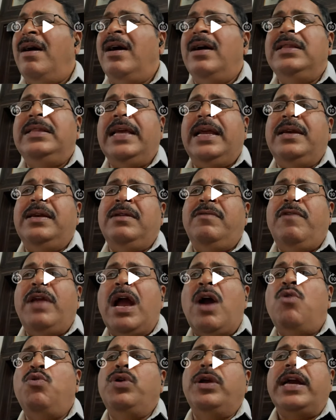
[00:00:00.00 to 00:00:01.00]
then we
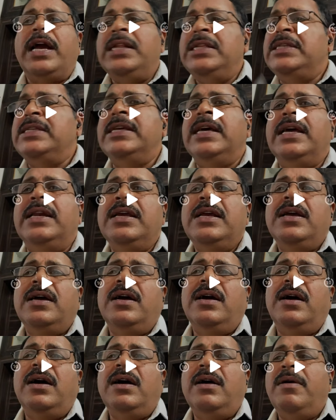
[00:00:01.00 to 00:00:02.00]
have to consider
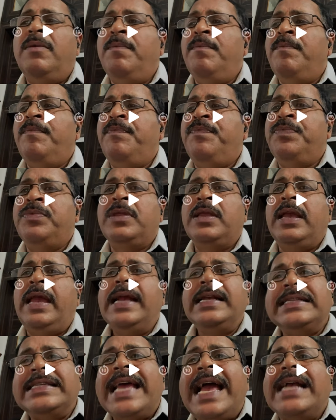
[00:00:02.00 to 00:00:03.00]

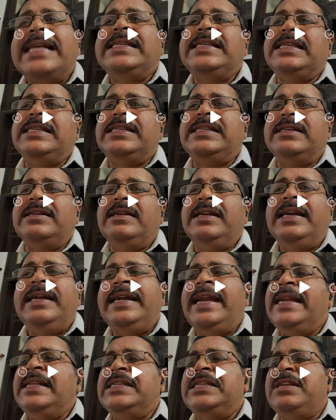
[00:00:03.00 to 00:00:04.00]
x-axis
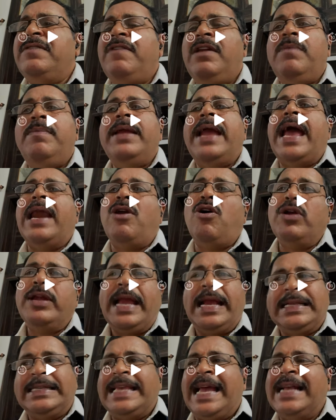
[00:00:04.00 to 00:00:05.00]
intensity will be along
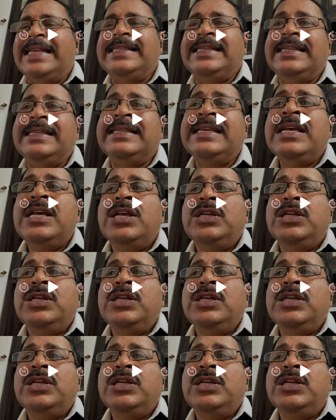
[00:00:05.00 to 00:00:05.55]
x-axis.